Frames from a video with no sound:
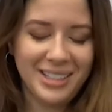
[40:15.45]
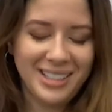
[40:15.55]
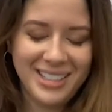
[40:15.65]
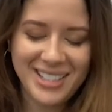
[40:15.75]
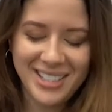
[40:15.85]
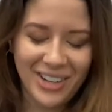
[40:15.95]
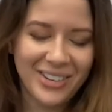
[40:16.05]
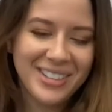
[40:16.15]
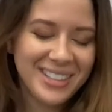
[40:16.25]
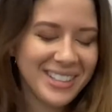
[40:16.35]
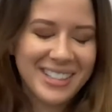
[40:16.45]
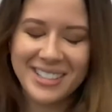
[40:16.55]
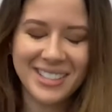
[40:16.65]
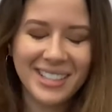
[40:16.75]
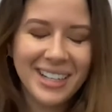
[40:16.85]
So
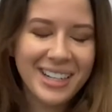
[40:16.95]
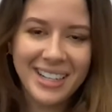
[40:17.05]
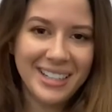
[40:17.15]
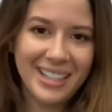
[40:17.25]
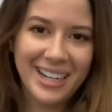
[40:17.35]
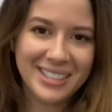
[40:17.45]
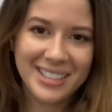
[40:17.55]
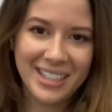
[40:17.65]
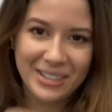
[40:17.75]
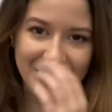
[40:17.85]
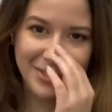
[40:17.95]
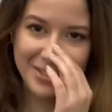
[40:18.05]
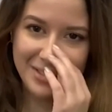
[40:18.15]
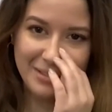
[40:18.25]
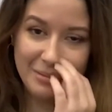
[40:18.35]
it's kind
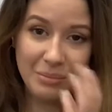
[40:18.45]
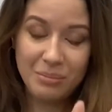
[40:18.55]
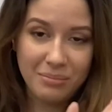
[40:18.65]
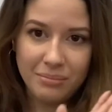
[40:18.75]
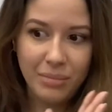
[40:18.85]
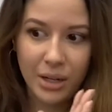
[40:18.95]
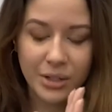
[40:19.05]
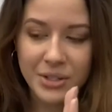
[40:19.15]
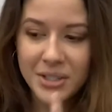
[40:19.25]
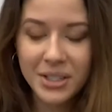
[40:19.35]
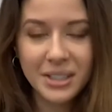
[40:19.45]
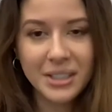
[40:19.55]
of bonkers.